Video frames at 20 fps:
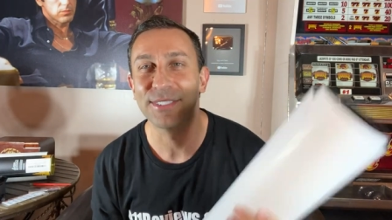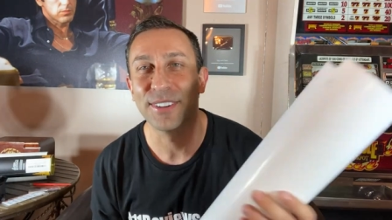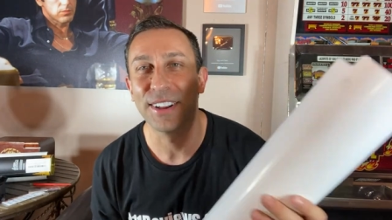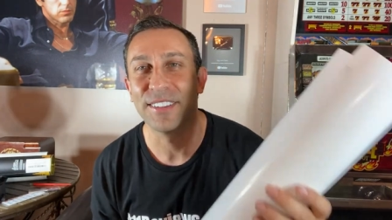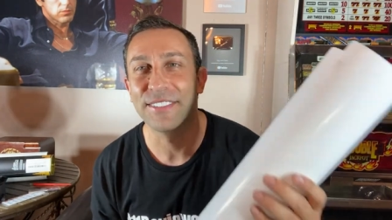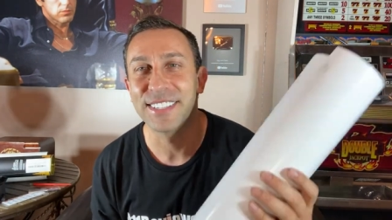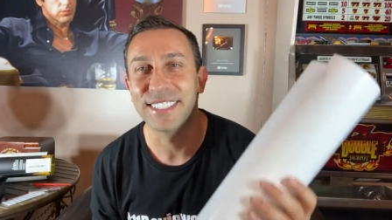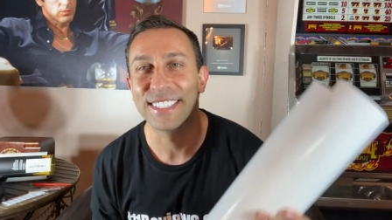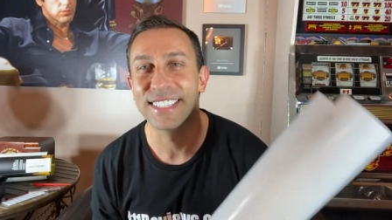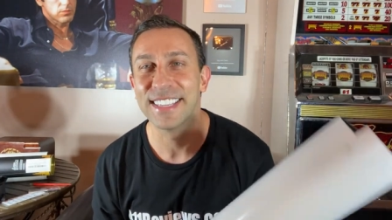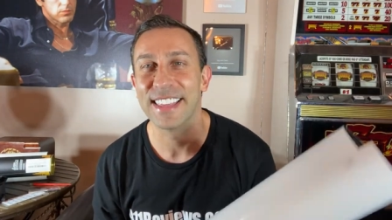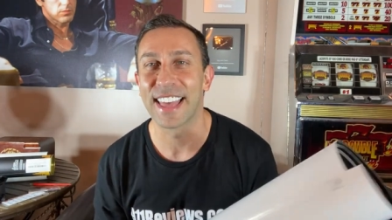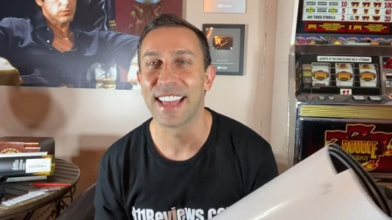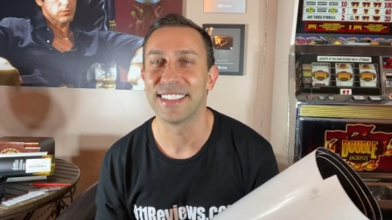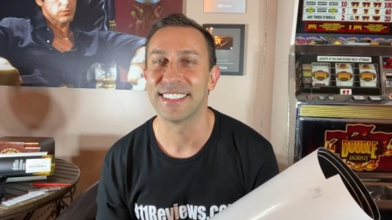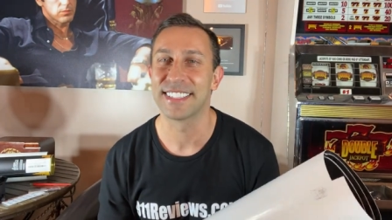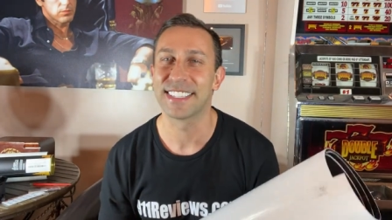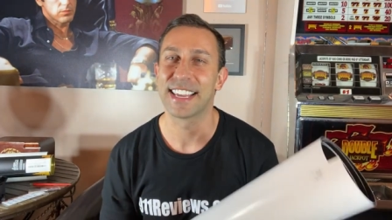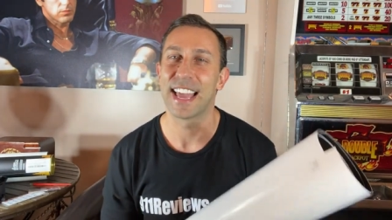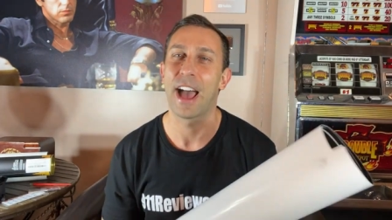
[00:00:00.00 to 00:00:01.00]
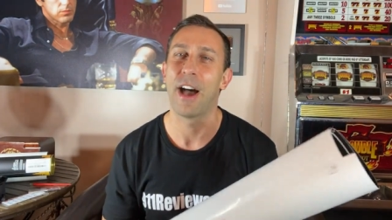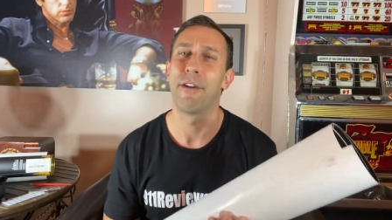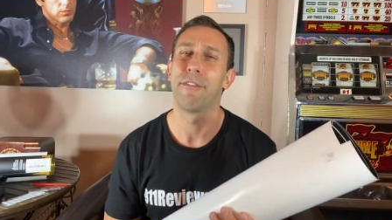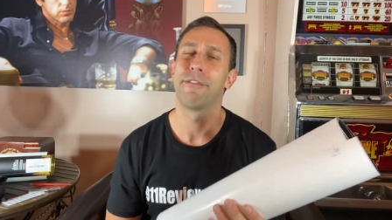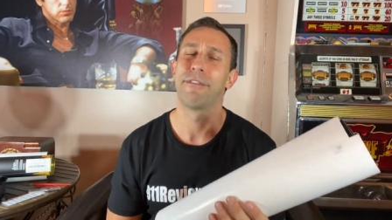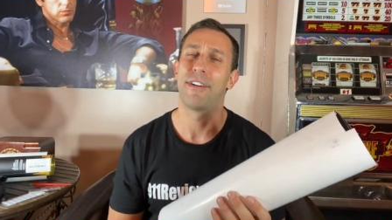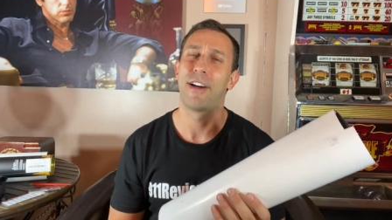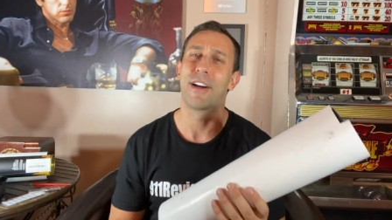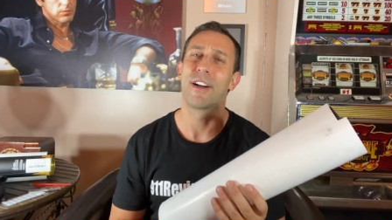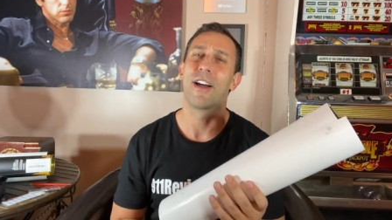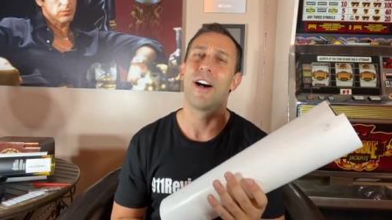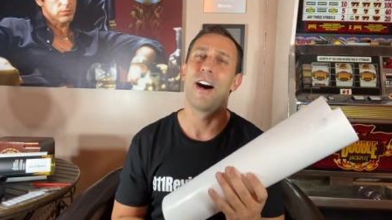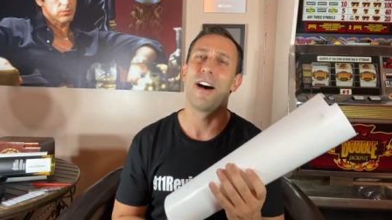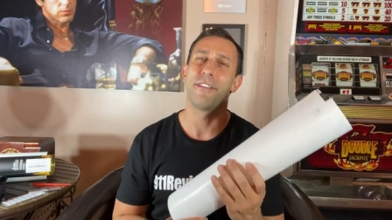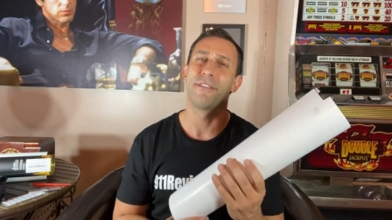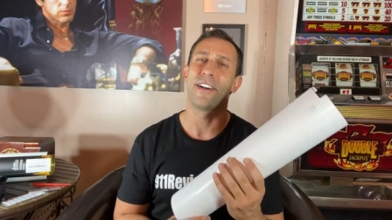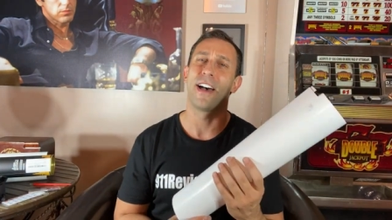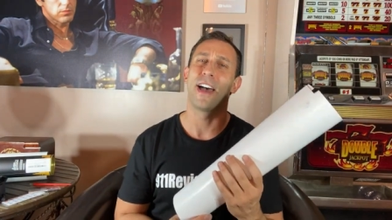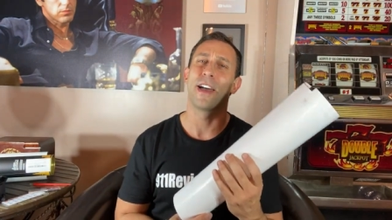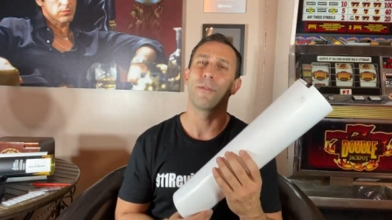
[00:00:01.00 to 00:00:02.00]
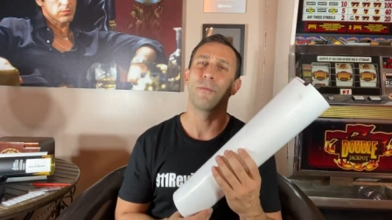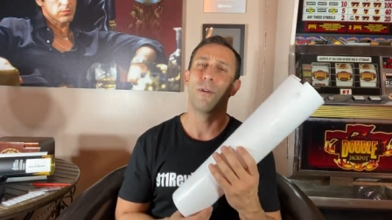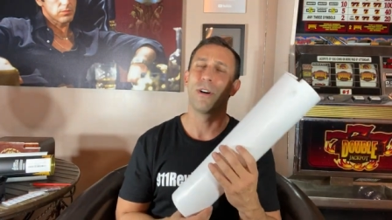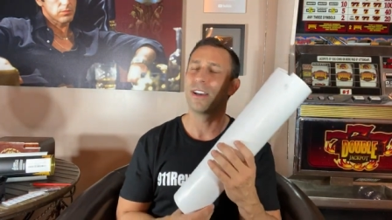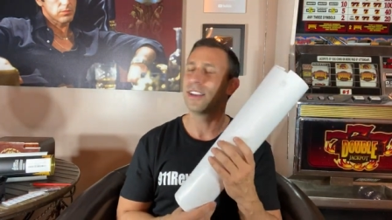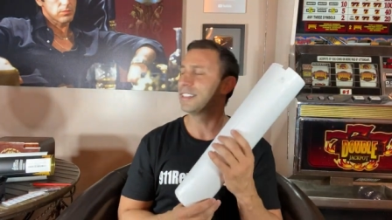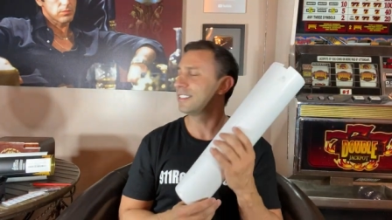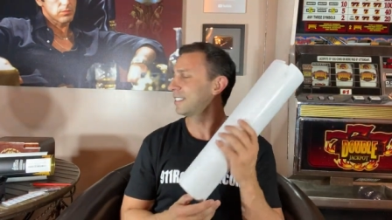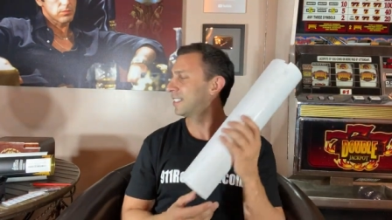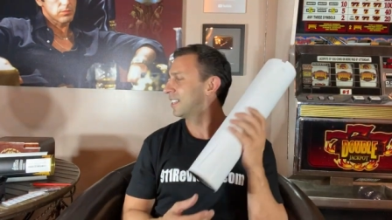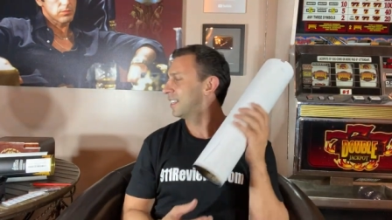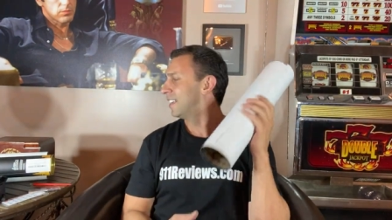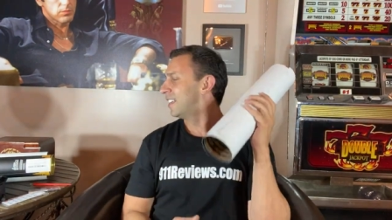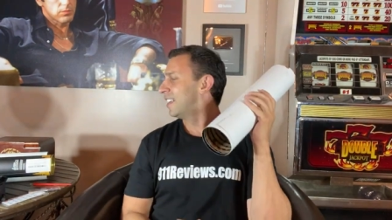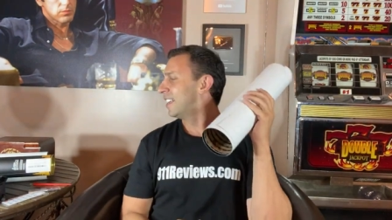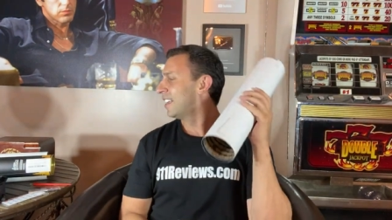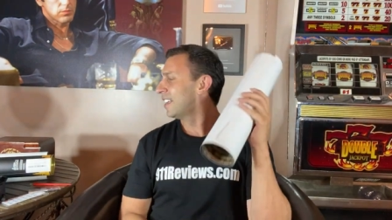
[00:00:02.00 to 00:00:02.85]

We're gonna have to see that and see how far off I was.